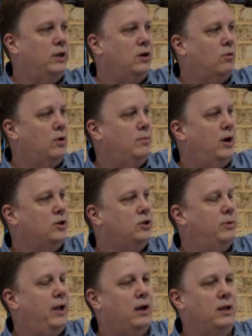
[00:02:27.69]
I don't want to embarrass you,
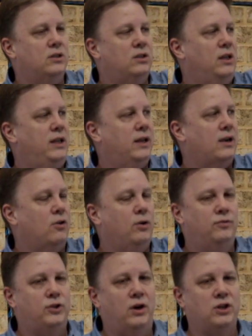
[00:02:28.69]
but Ellie is leading our grief share.